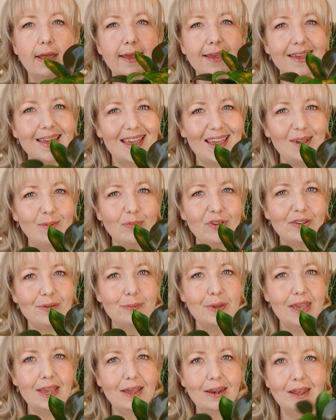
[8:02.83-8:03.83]
came to
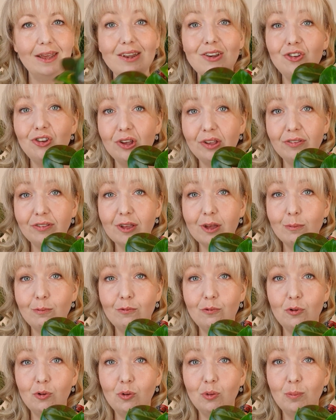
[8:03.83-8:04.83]
me, and it had just come
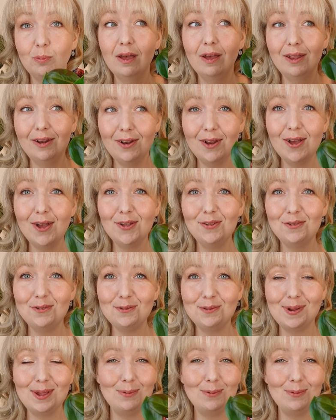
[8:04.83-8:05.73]
from a nursery,